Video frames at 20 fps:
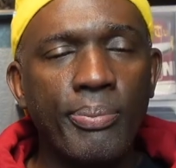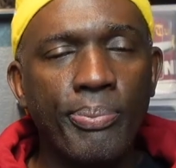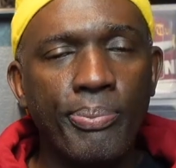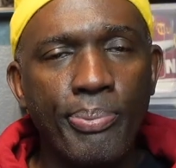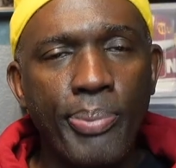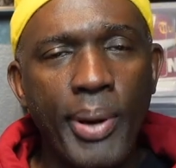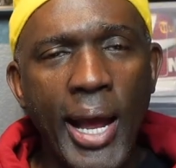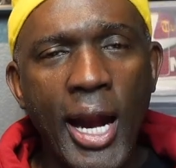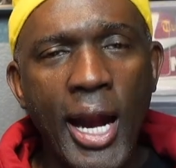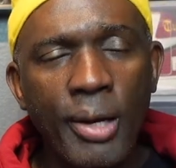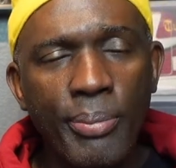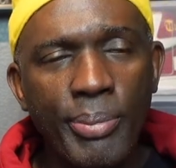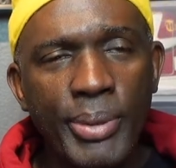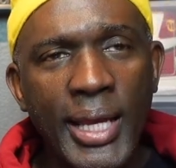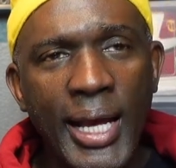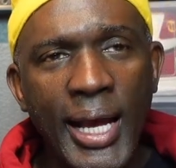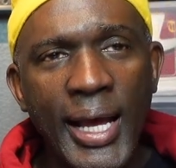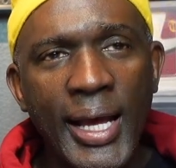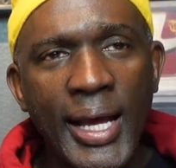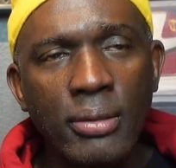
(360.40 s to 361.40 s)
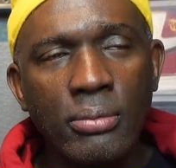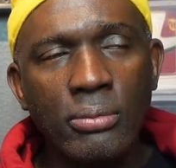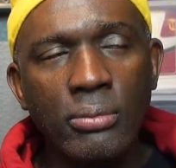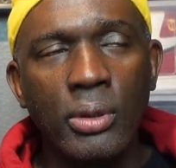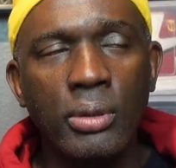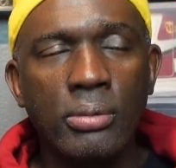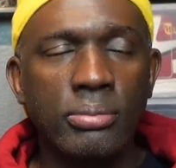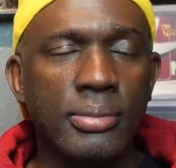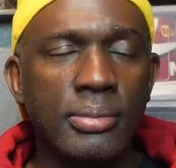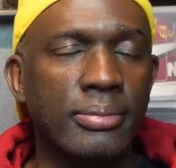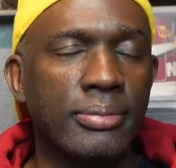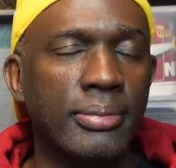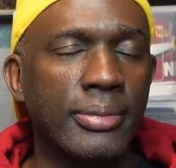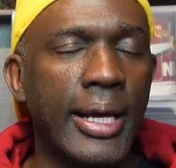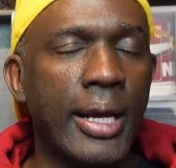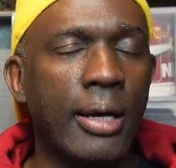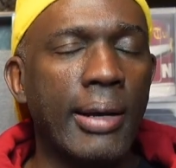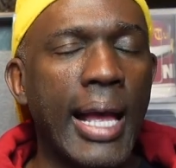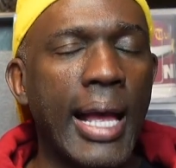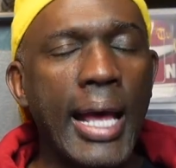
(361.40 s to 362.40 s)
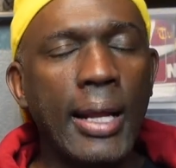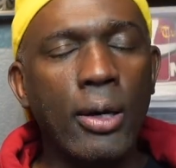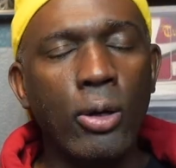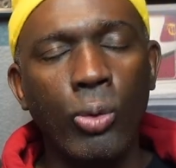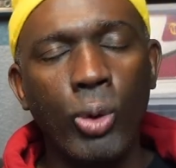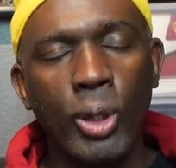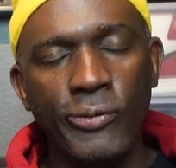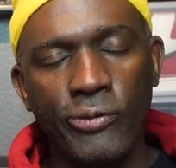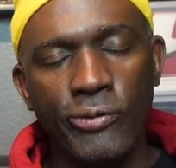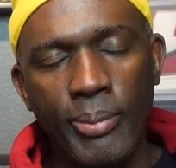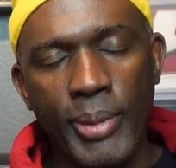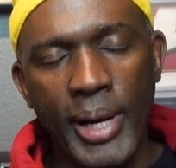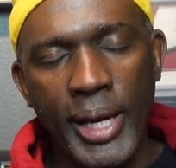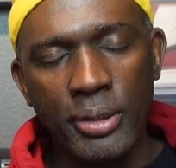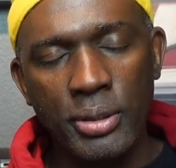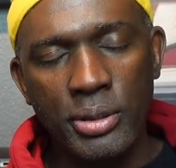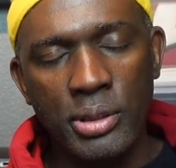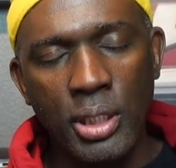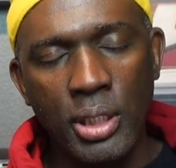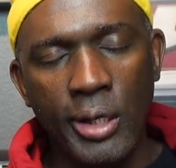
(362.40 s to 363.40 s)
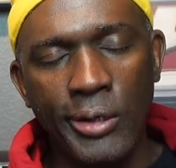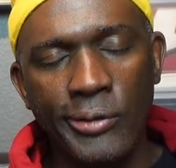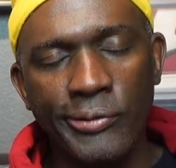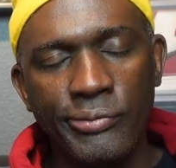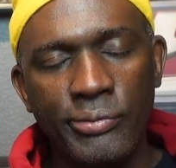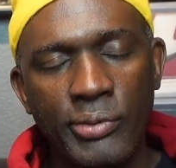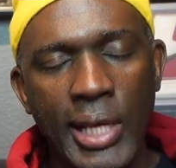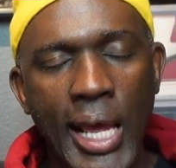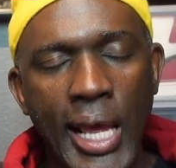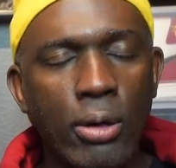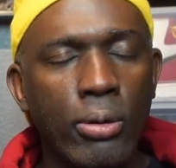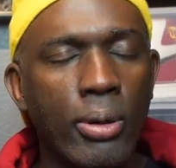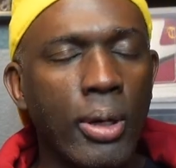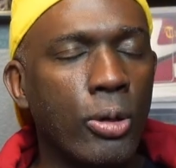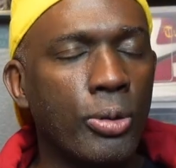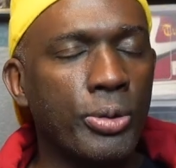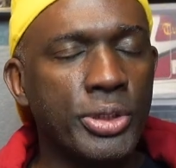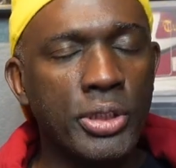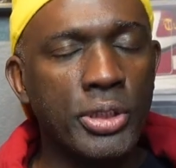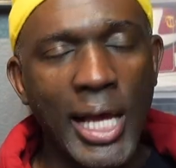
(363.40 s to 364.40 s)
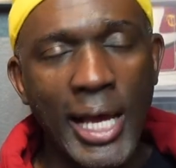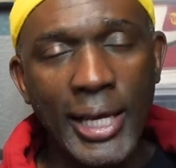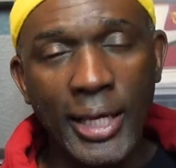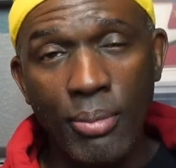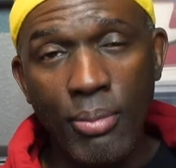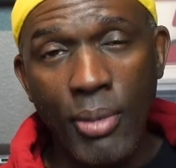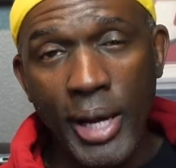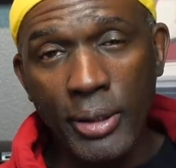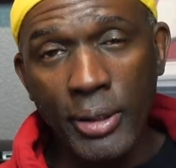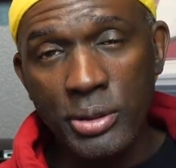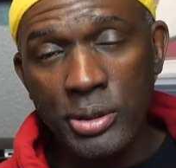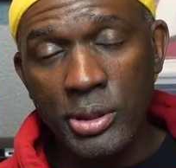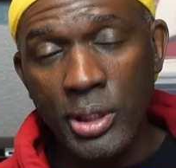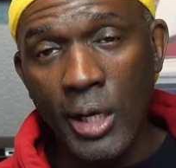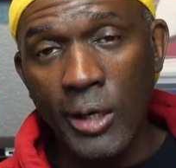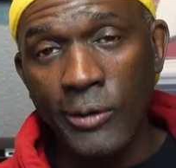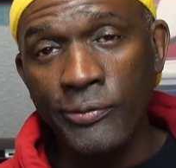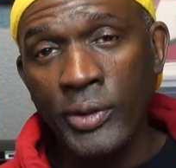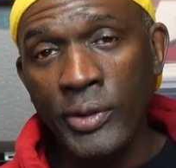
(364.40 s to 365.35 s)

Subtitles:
Power BI. Well, now I don't work for Microsoft. I don't own stock in Microsoft.